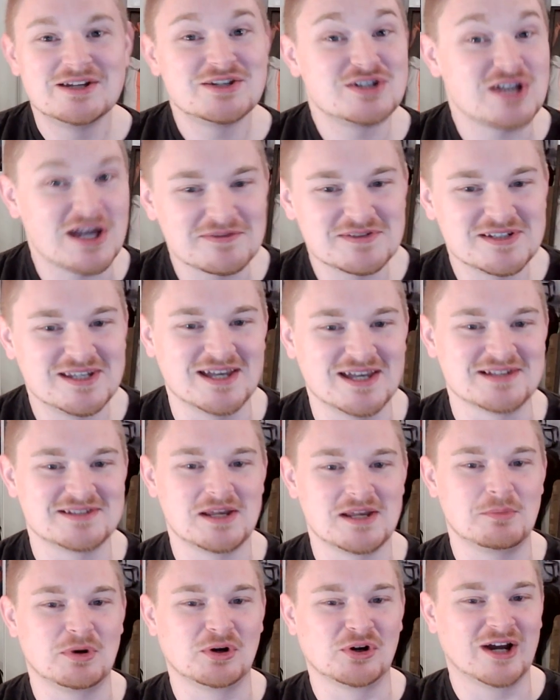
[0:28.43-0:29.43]
chef's
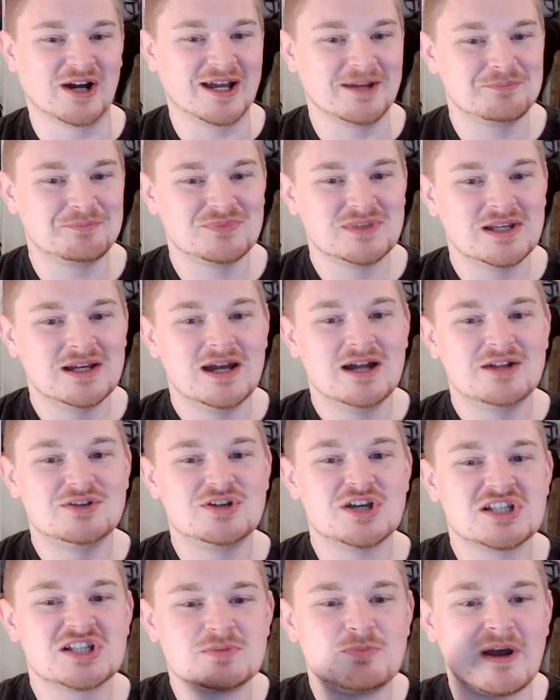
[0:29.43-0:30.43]
kiss, am I right?
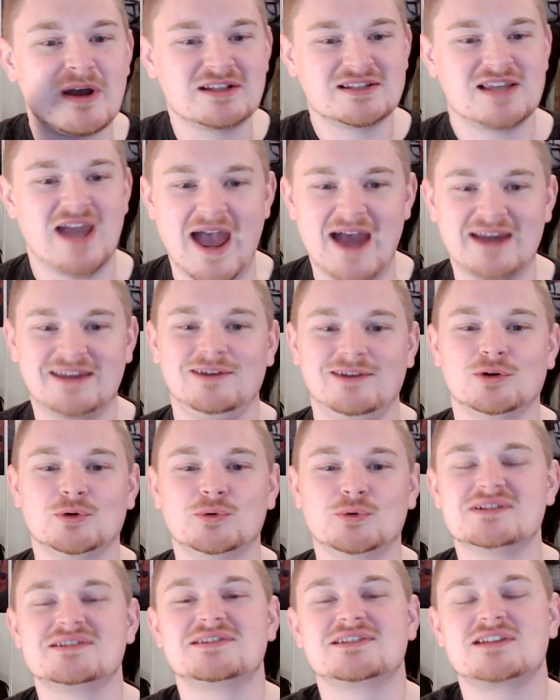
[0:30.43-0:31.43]
Just spectacular
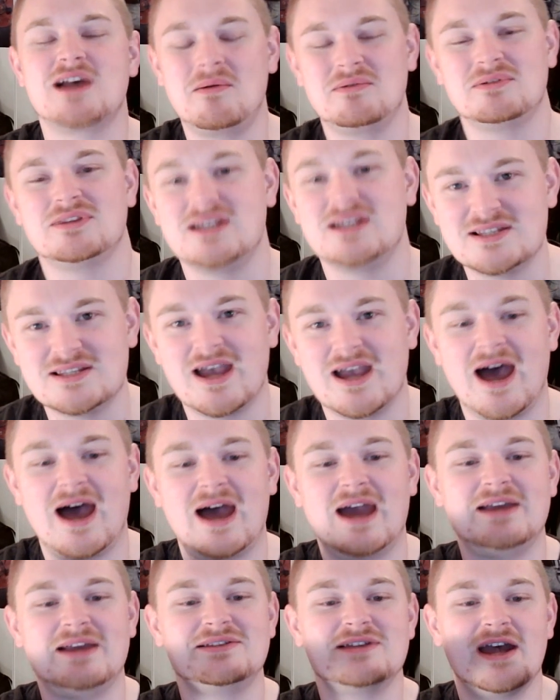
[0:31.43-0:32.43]
what some of these
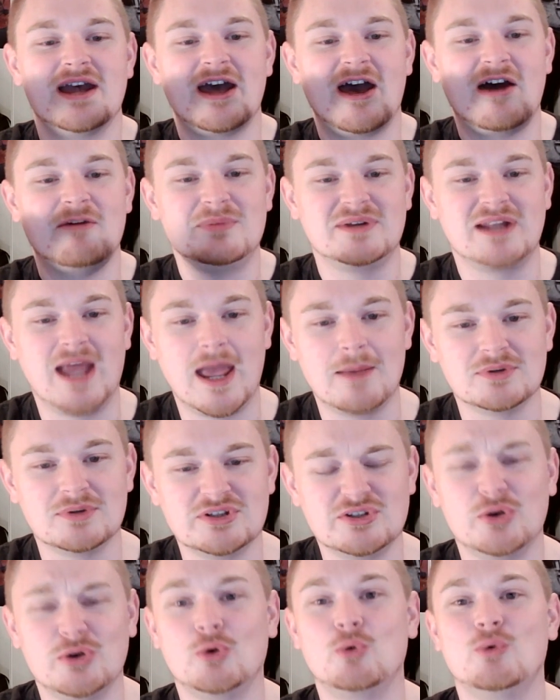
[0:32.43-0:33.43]
guys have been able
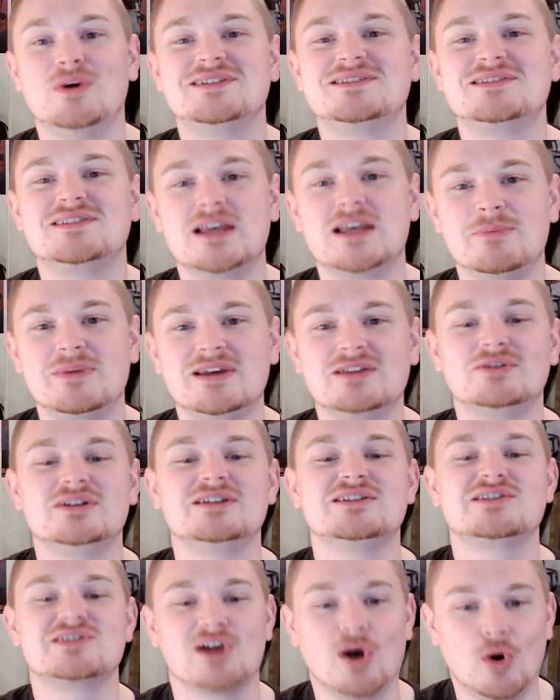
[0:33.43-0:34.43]
to do with
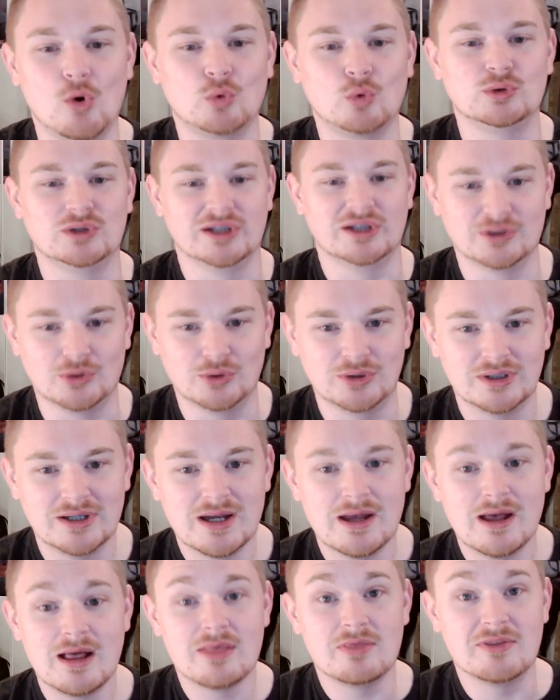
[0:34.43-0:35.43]
seemingly so little.
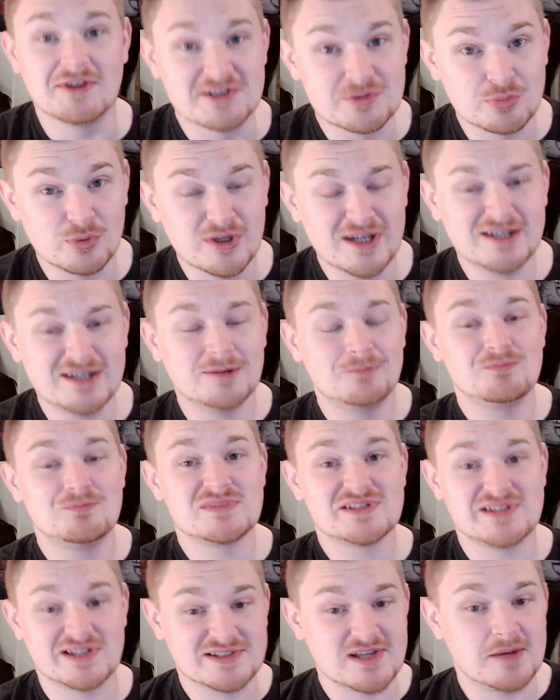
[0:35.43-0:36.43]
This week,
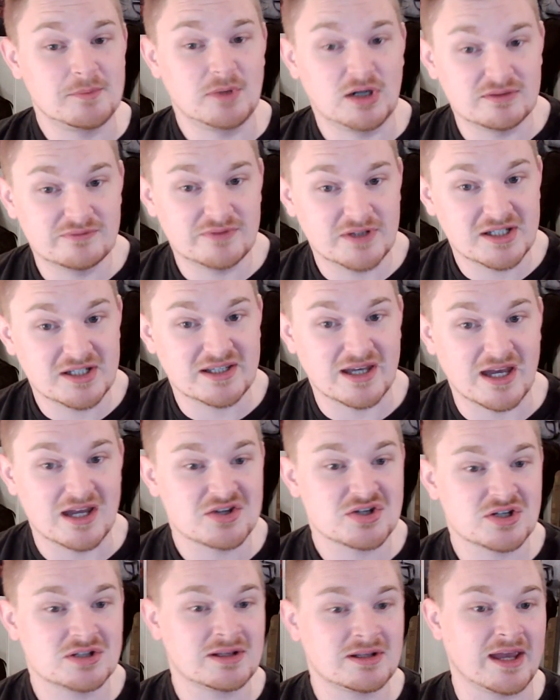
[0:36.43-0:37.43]
since I'm on
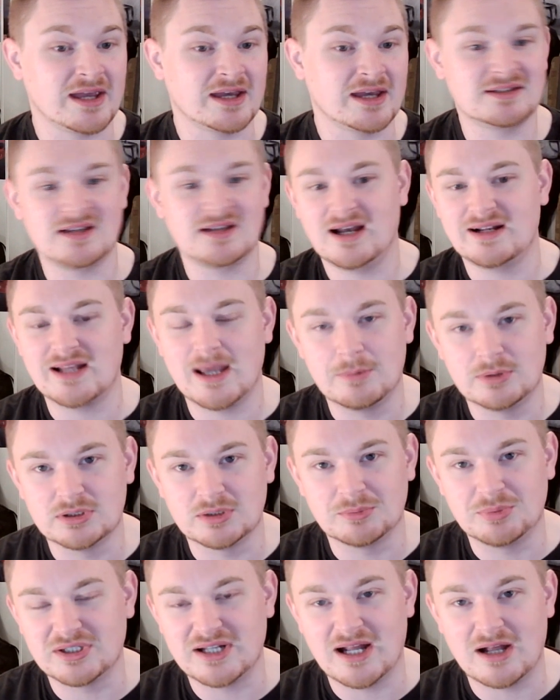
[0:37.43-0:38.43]
vacation and not able
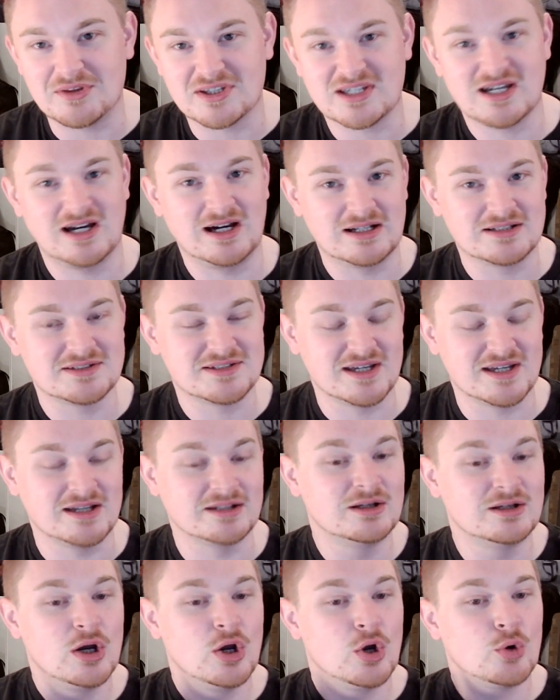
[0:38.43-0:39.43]
to put out the
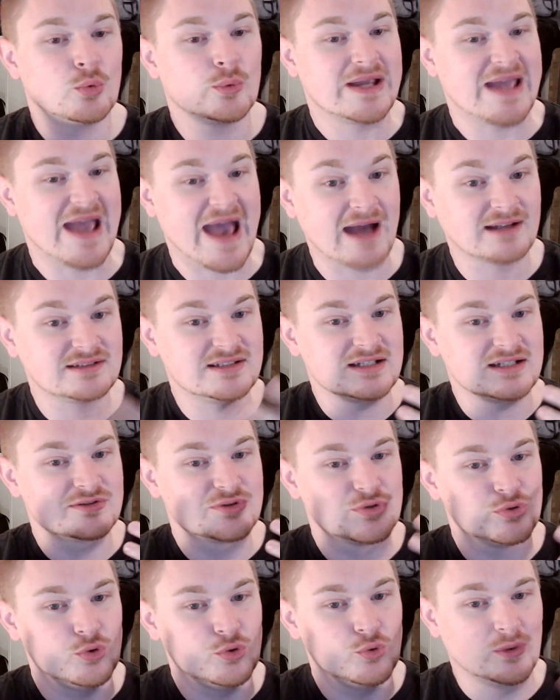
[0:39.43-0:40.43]
content reacting
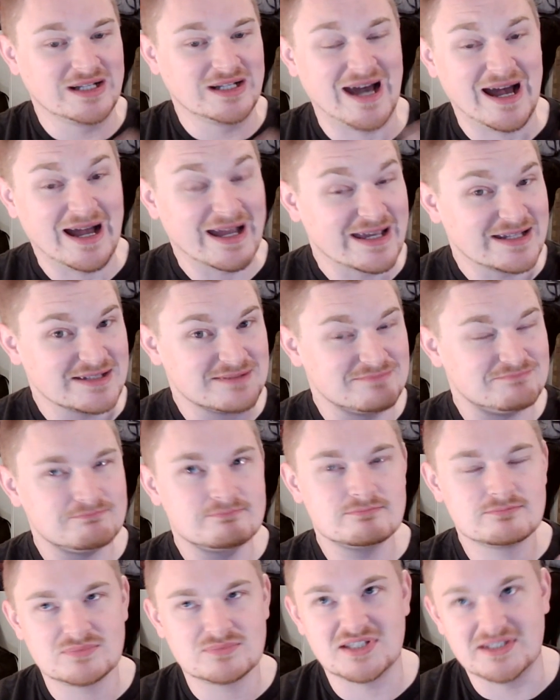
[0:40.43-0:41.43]
to what I,
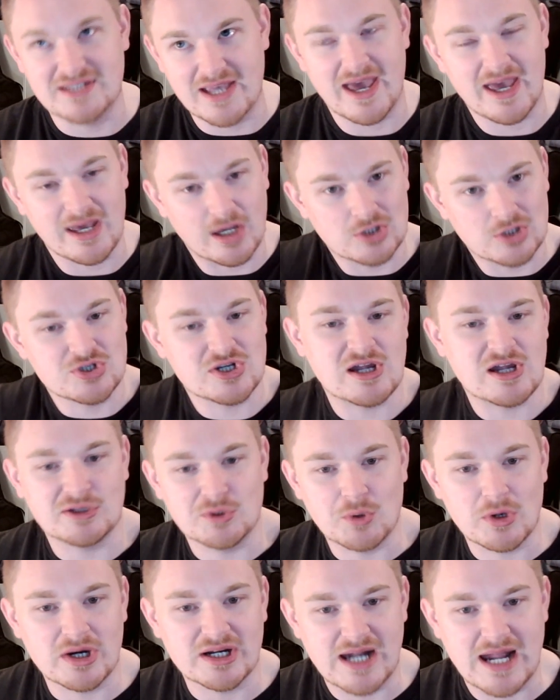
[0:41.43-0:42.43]
today on
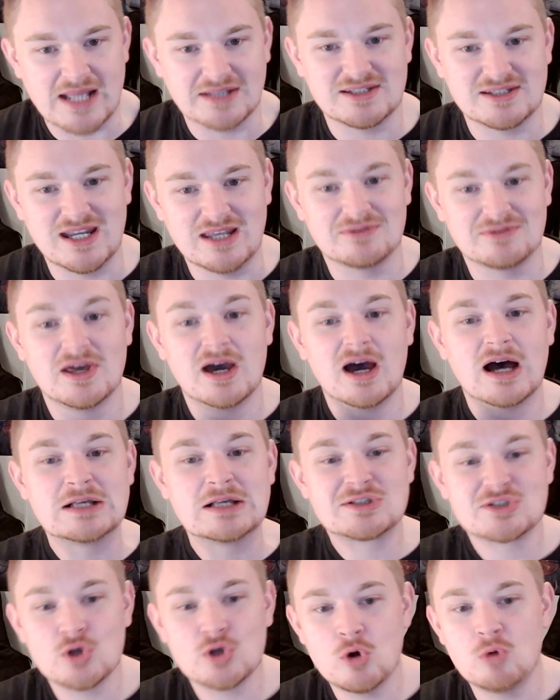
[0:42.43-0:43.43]
January 18th,
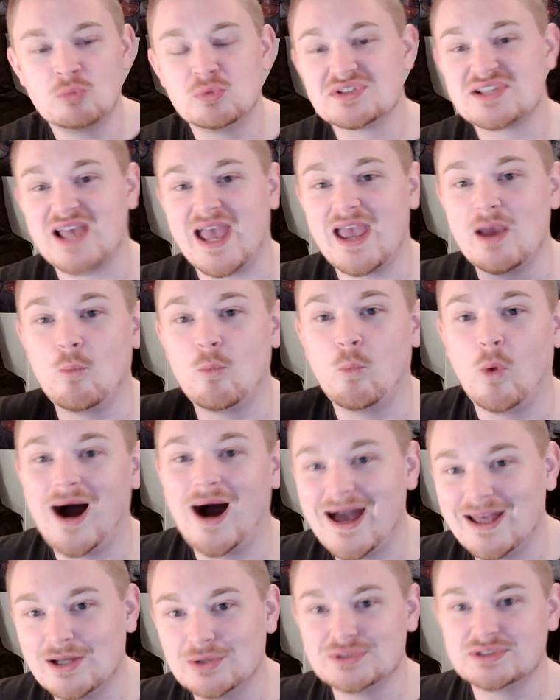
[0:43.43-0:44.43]
assume was a
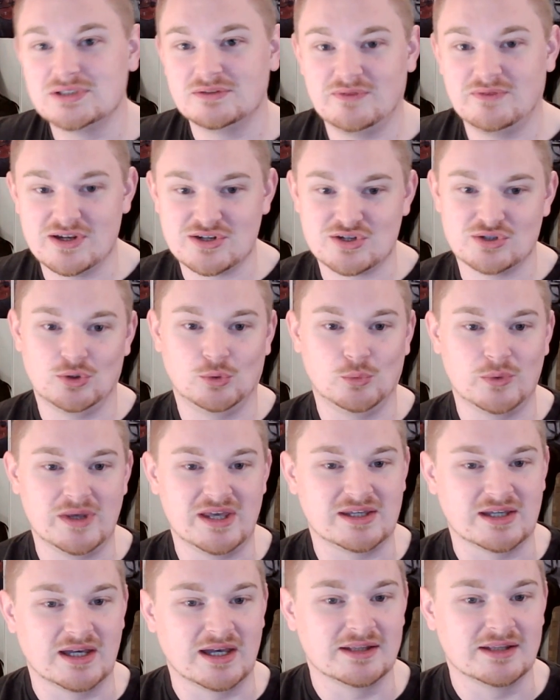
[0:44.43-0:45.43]
wild divisional
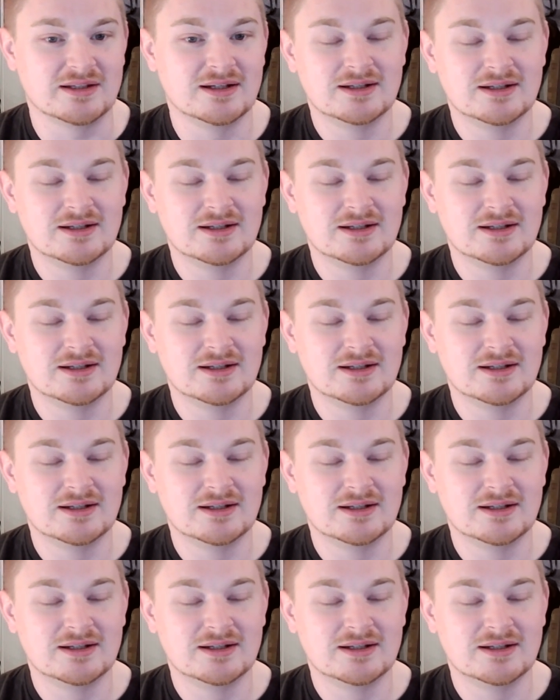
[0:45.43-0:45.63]
weekend,